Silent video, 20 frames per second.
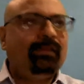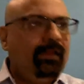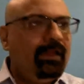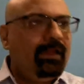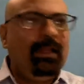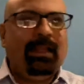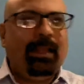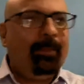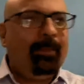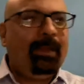
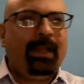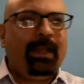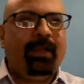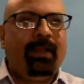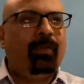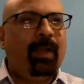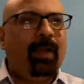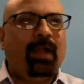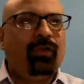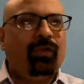eliminate
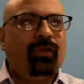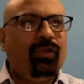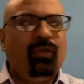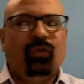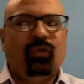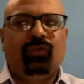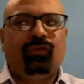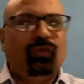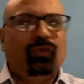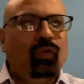tobacco
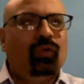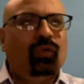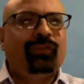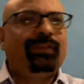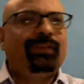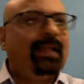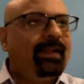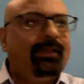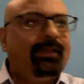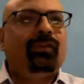use
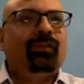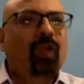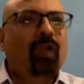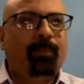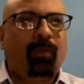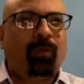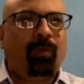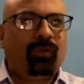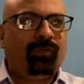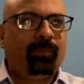knows that it's
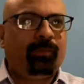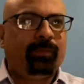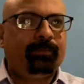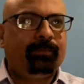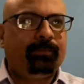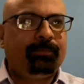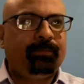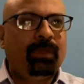not possible.